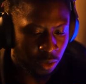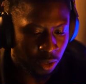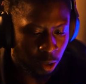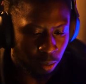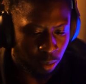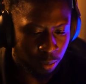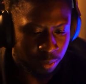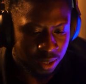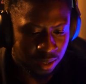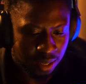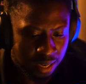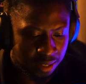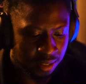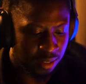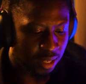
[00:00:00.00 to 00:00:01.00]
But
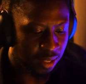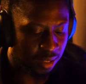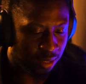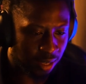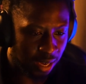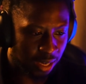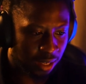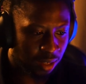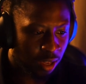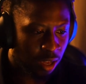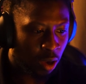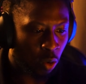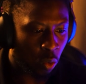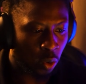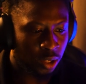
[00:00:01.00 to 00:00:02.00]
besides that side,
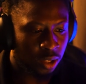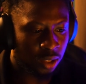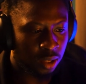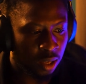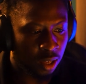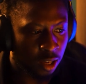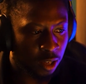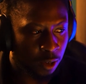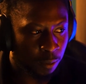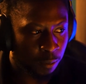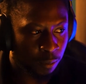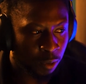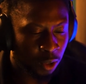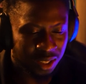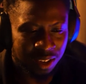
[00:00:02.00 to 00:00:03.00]

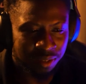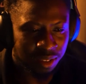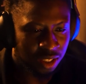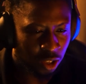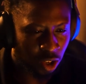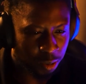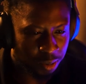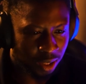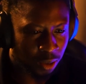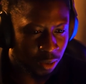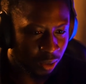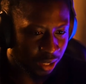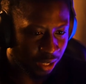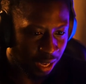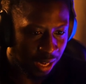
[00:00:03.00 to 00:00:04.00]
because everything comes down
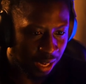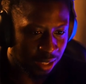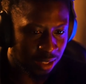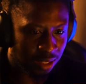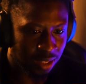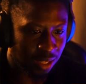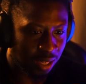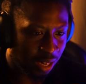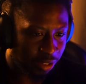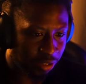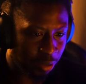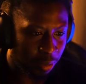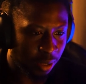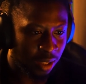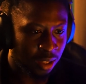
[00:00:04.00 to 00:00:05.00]
to legalities and
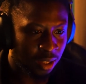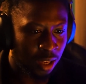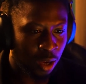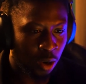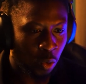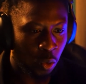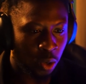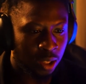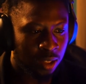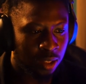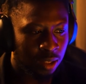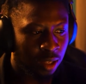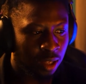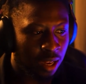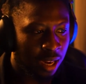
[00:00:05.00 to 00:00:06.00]
agreements, what
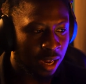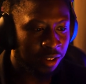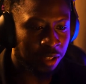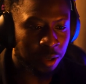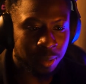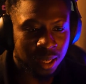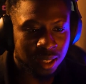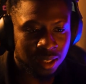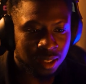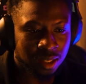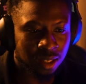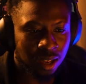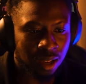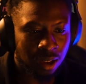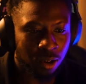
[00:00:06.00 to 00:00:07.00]
agreements
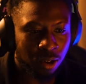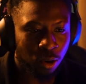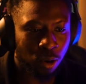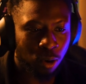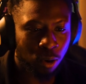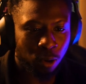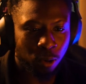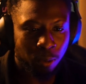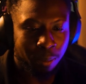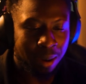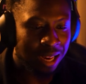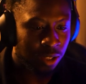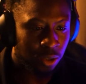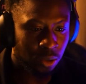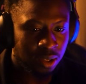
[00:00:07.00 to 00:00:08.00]
or
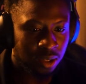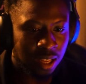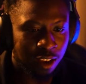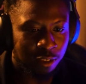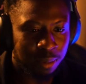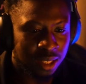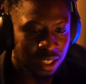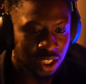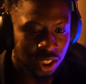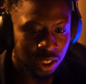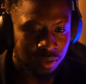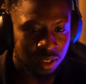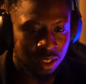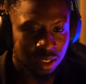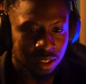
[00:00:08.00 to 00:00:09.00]
milestones have been
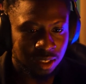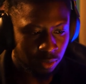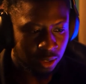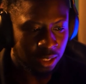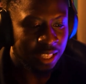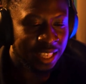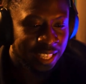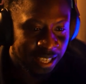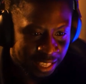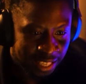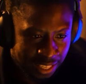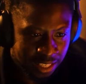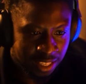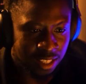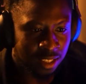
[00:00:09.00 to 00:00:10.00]
achieved in
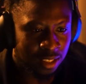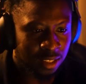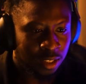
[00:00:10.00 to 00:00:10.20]
gaining,